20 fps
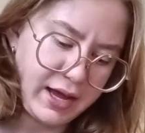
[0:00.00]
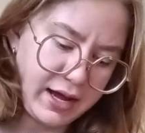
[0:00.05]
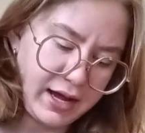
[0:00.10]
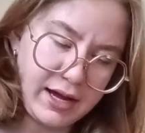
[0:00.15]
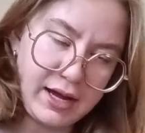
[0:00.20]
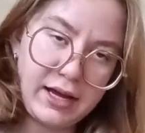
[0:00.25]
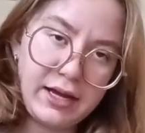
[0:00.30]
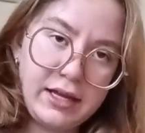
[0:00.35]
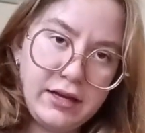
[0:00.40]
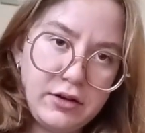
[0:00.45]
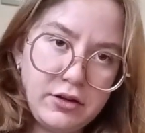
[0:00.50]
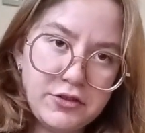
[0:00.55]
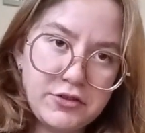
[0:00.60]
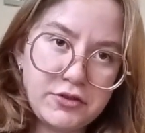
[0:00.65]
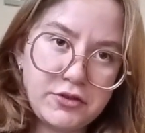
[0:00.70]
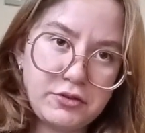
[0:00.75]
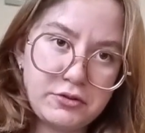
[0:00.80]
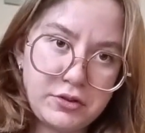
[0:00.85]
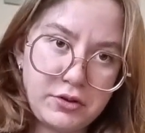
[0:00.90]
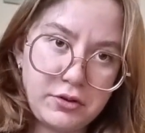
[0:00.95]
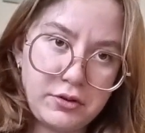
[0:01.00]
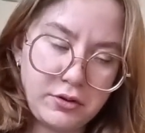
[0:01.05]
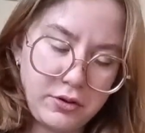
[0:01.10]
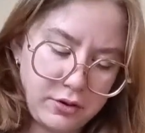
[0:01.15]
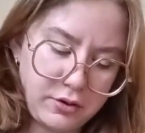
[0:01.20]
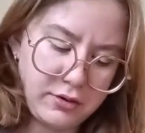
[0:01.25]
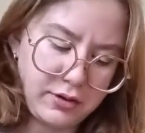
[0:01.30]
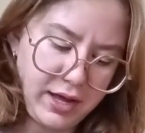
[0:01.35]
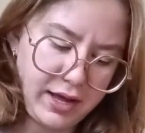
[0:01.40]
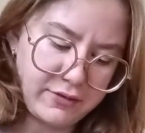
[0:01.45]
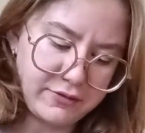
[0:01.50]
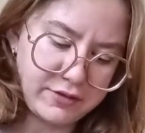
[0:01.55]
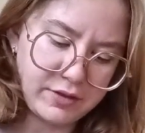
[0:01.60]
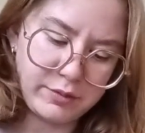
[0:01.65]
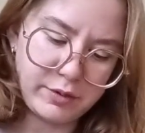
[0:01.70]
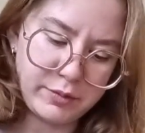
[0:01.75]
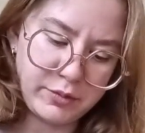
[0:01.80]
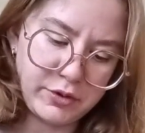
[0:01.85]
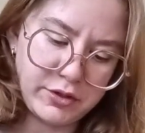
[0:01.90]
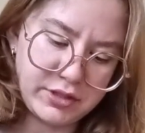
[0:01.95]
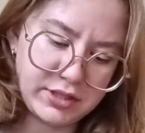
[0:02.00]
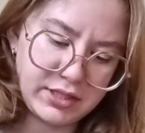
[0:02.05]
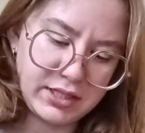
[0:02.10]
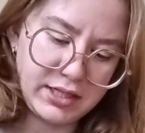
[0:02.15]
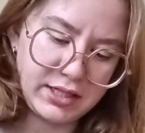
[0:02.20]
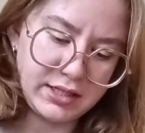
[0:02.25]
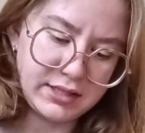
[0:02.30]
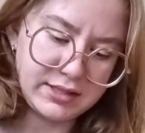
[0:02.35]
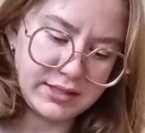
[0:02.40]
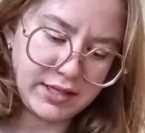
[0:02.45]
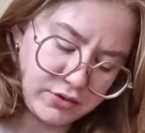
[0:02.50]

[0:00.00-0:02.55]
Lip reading: I also don't have double pointed needles,